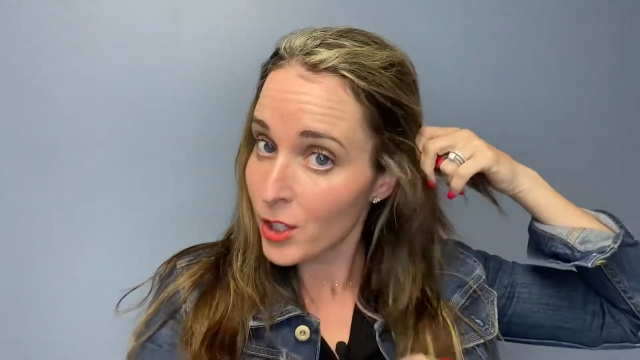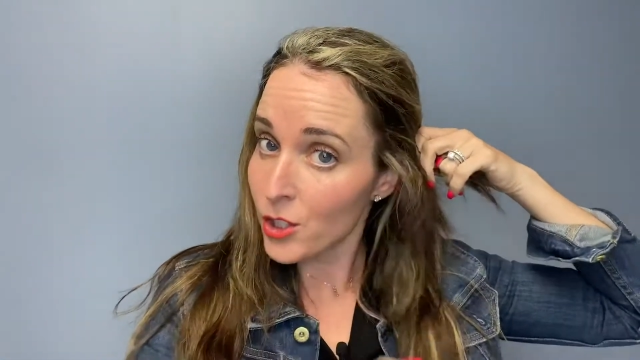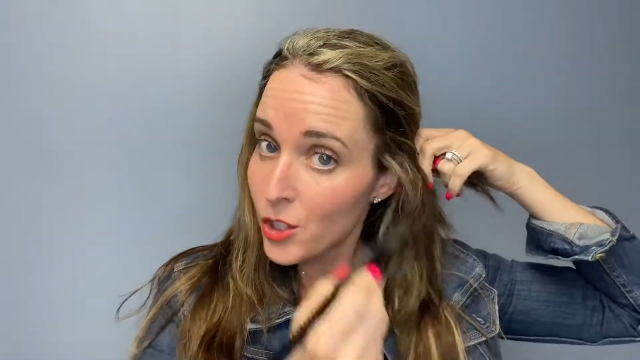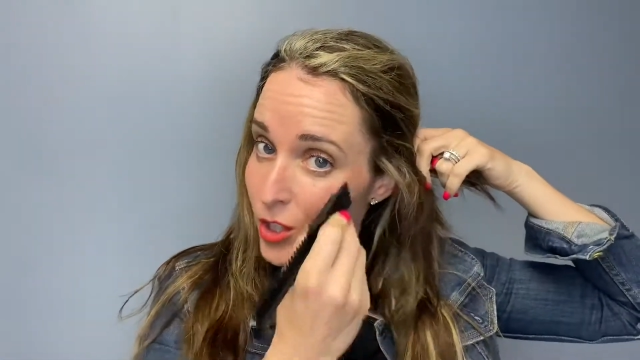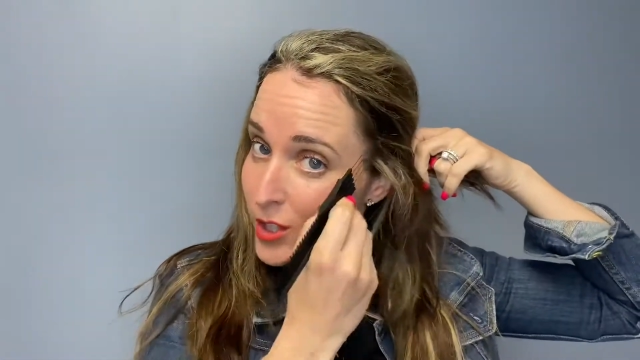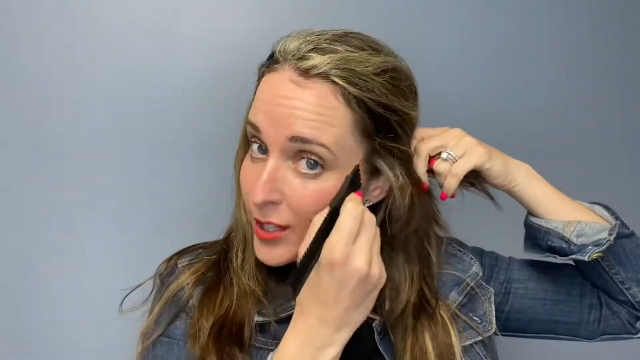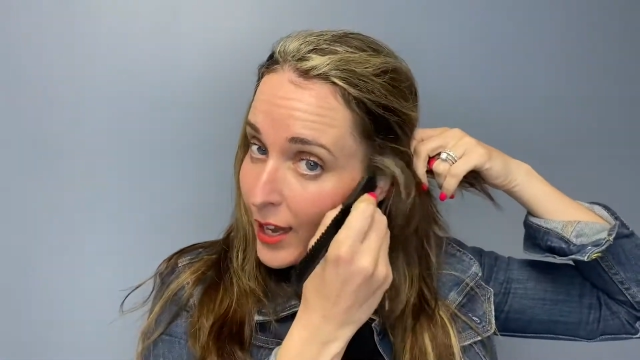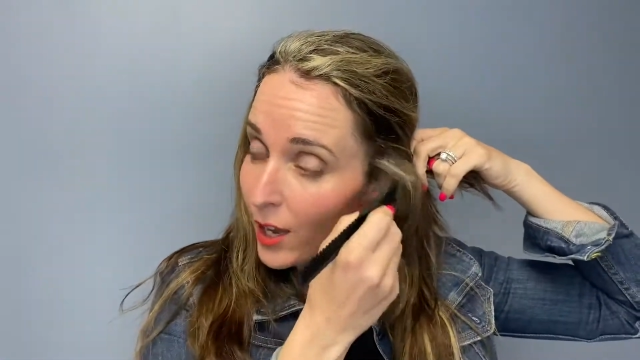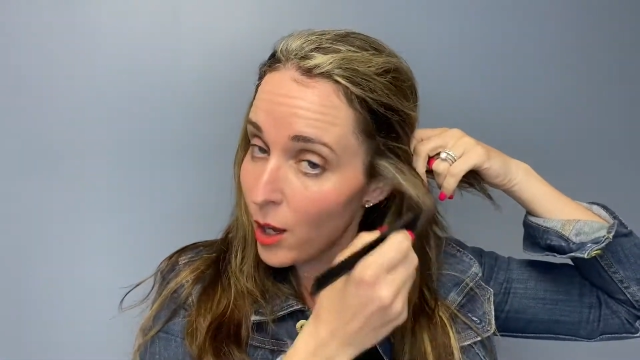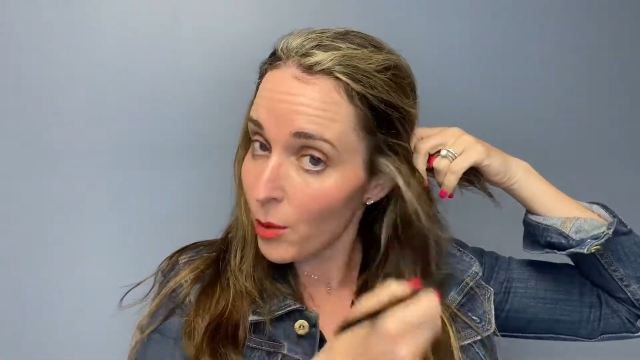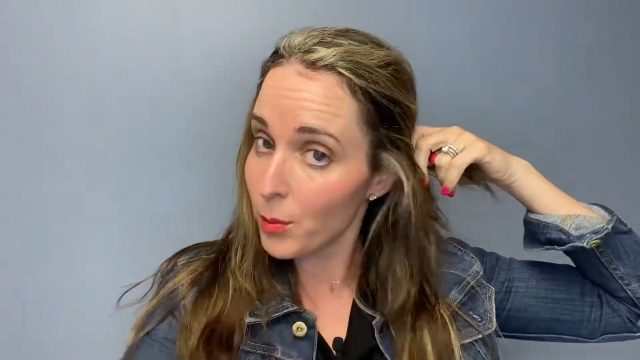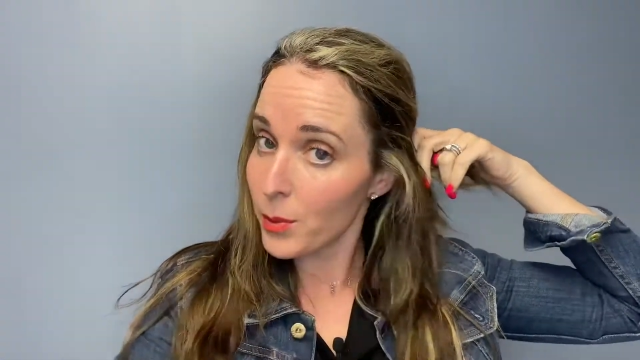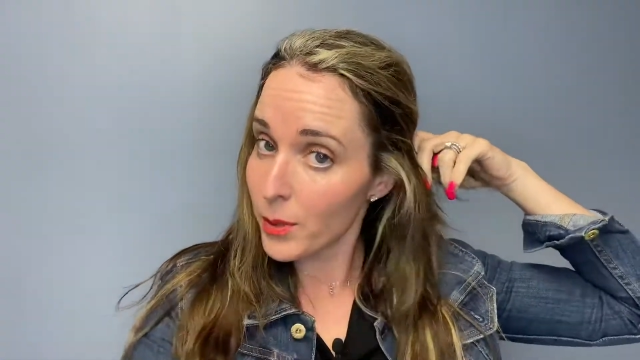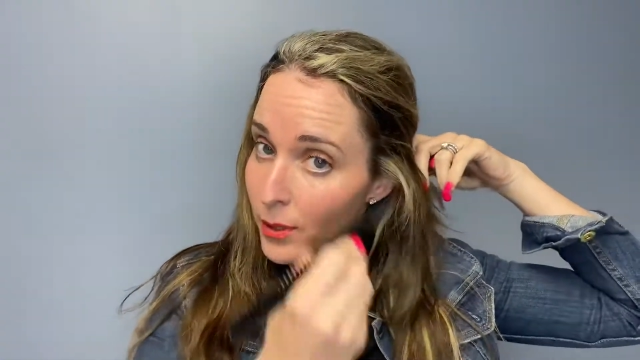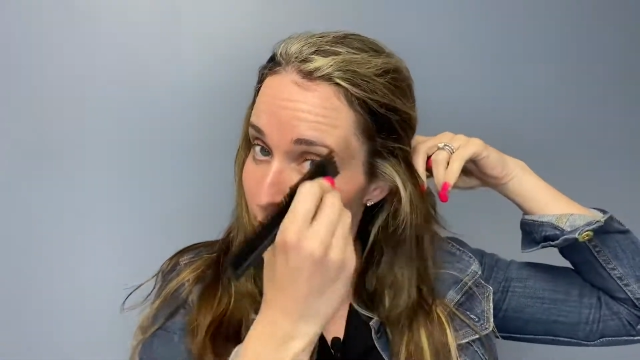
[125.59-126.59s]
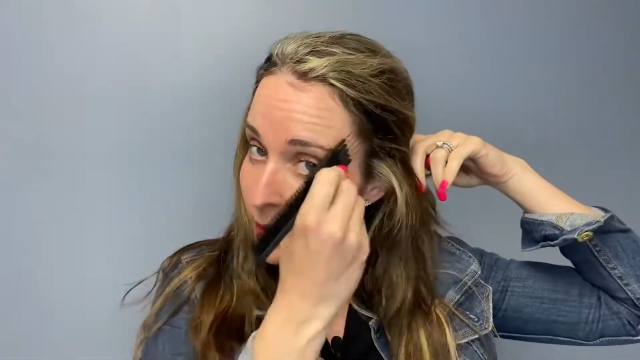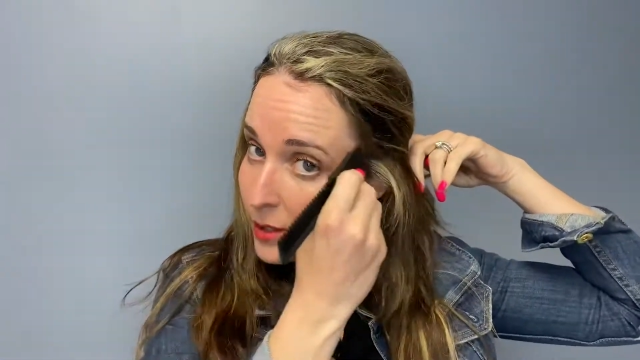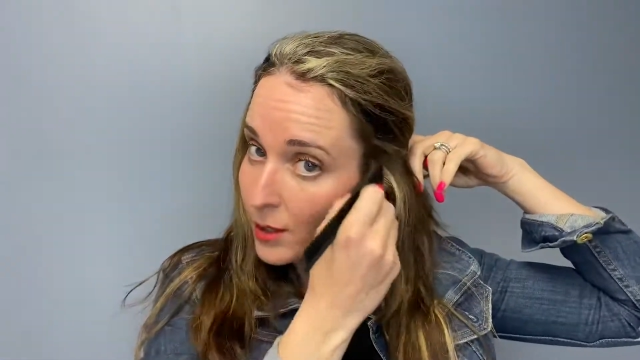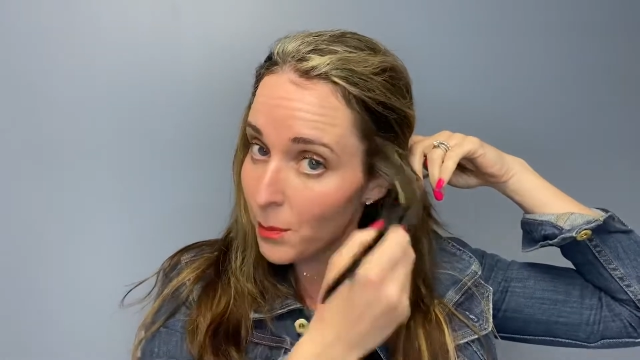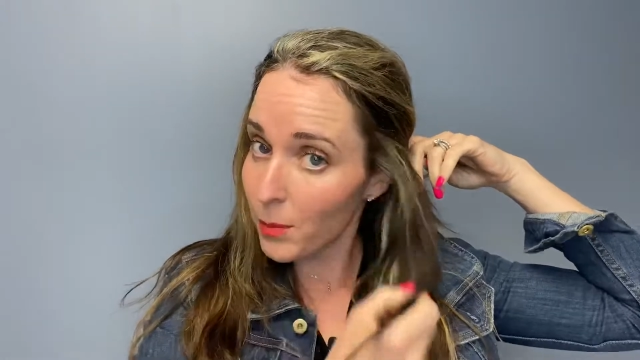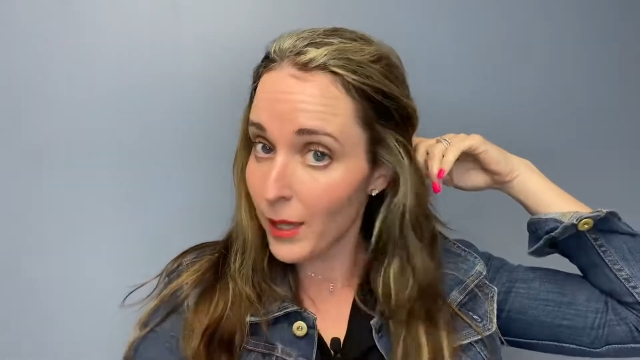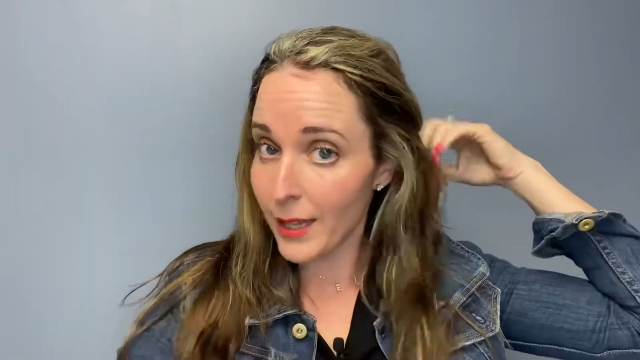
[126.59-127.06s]
just to help
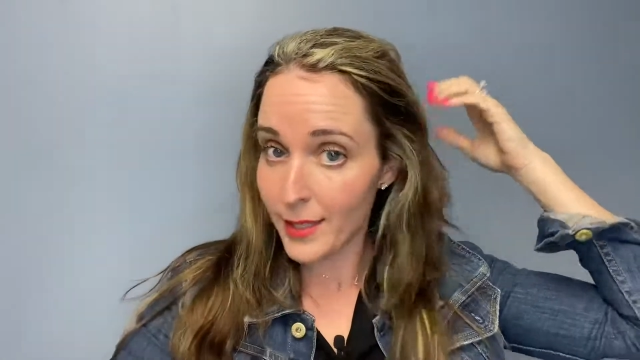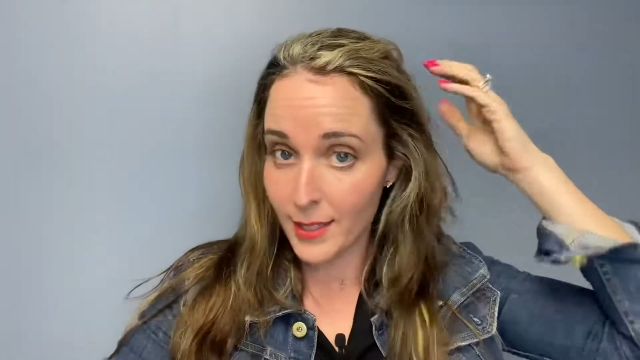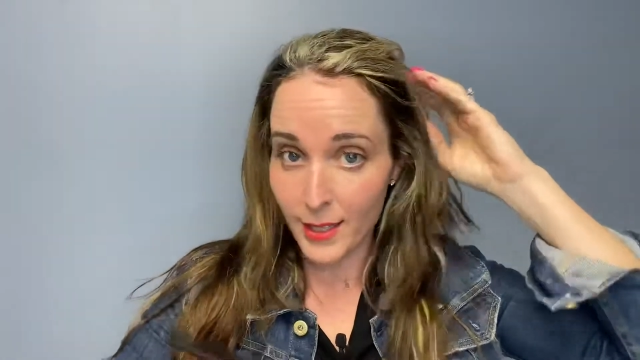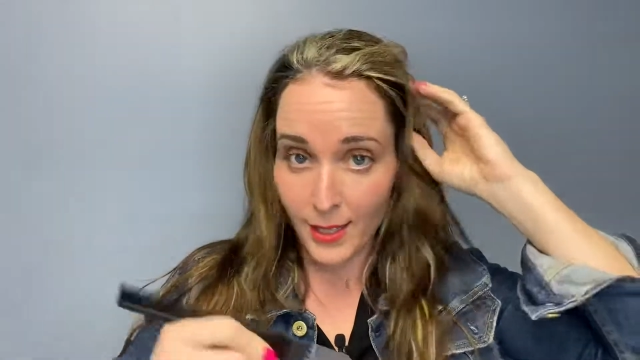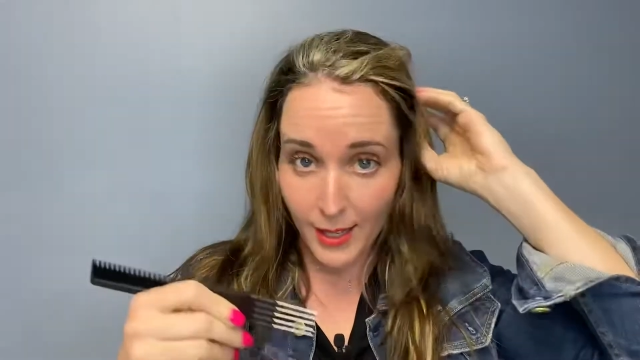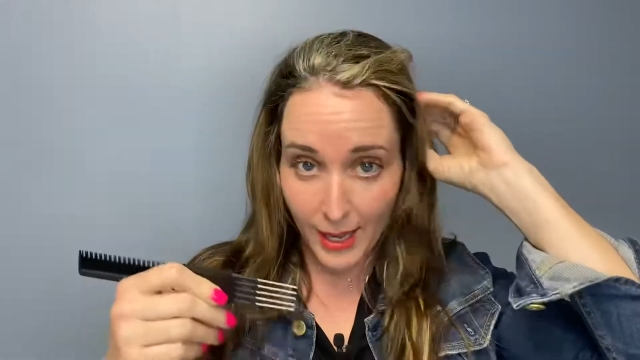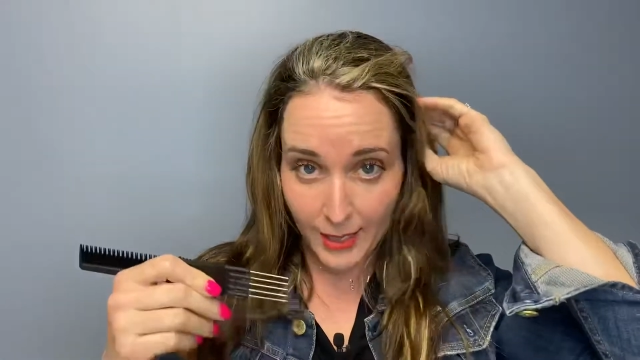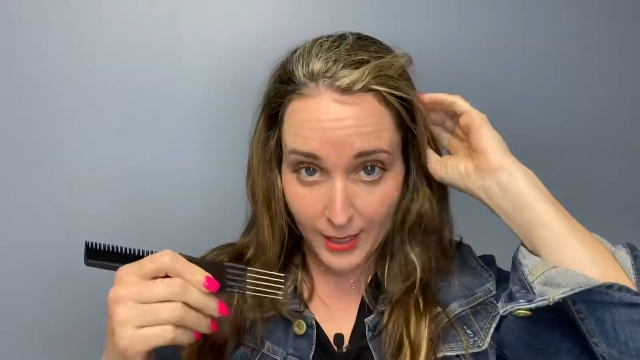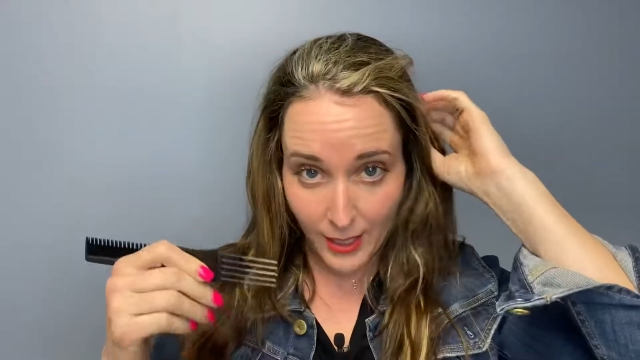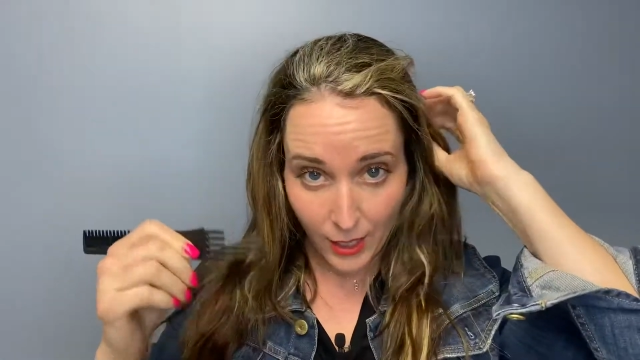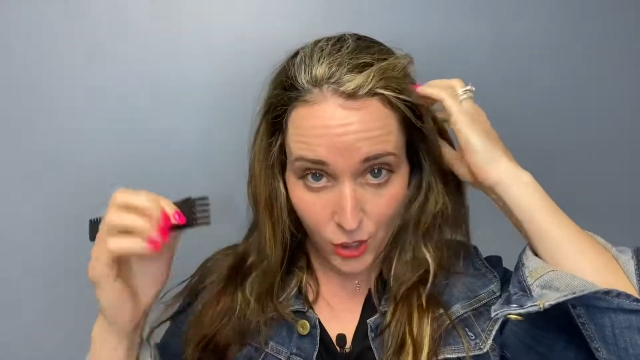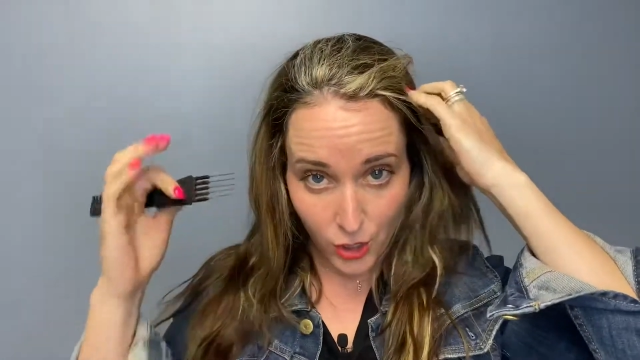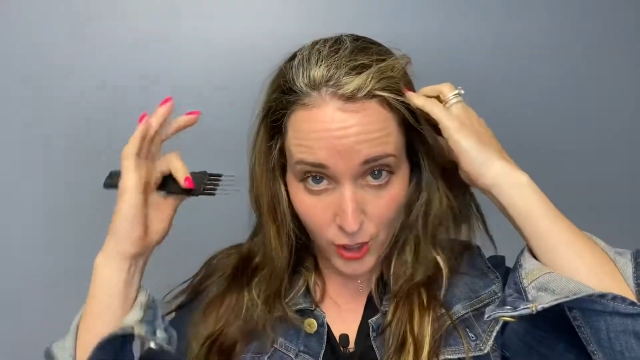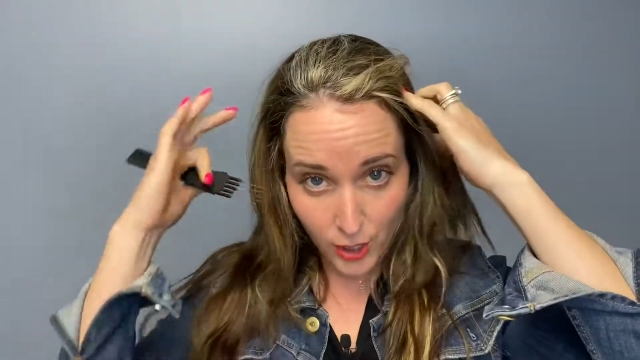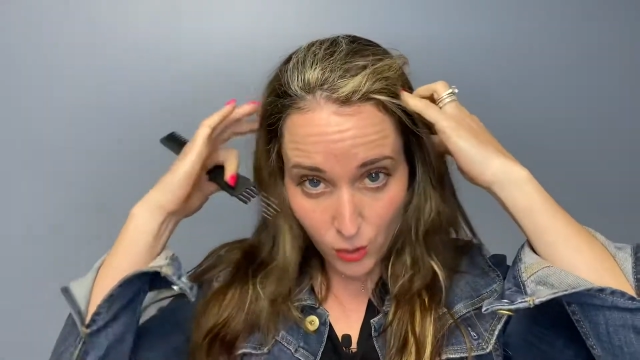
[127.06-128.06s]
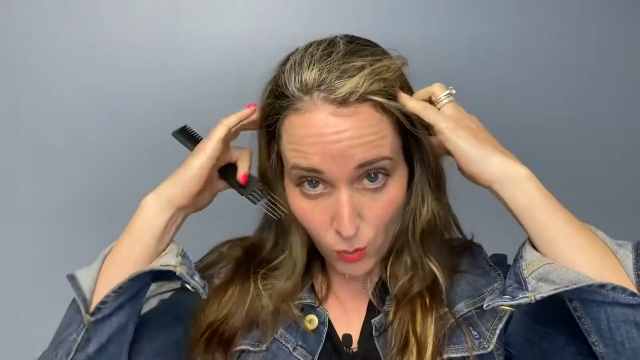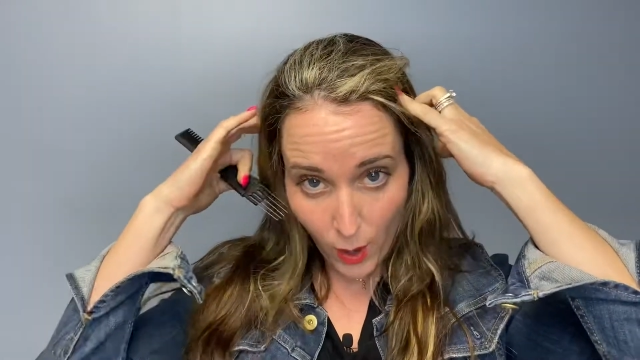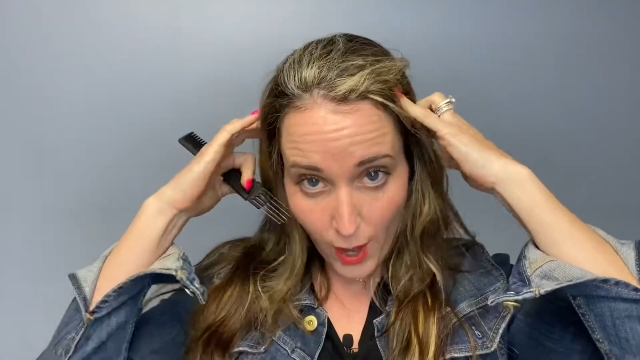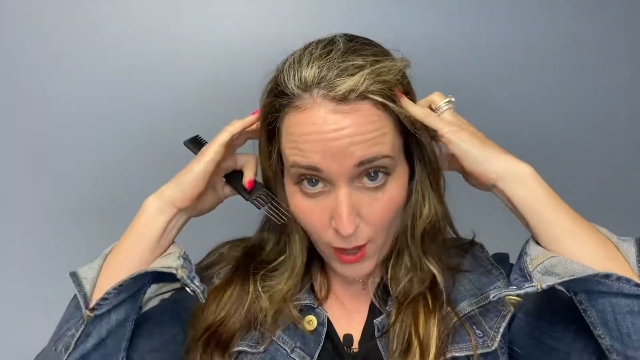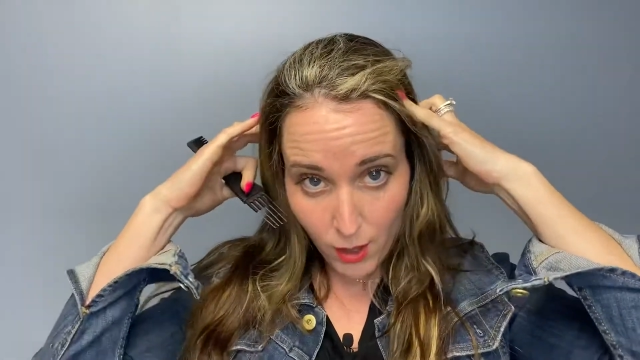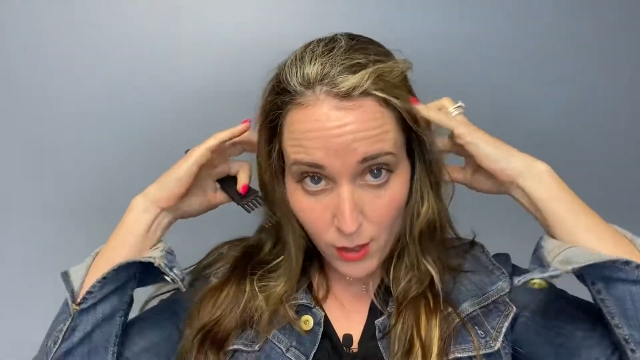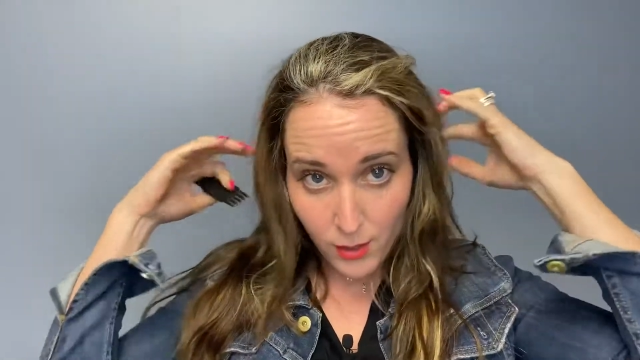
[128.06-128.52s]
the blending in that section as
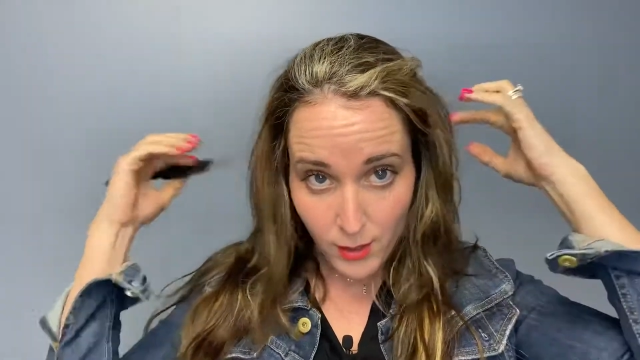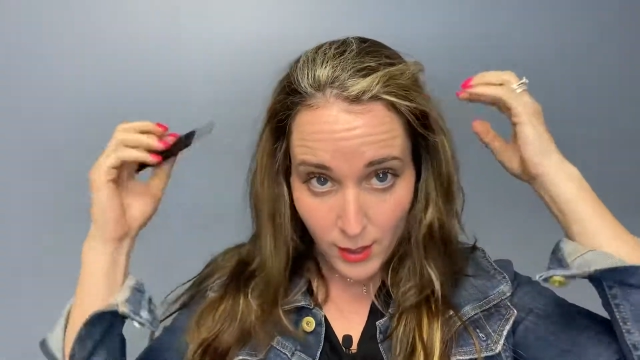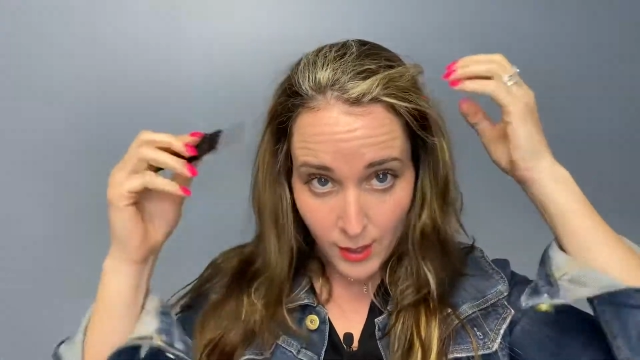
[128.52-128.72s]
well.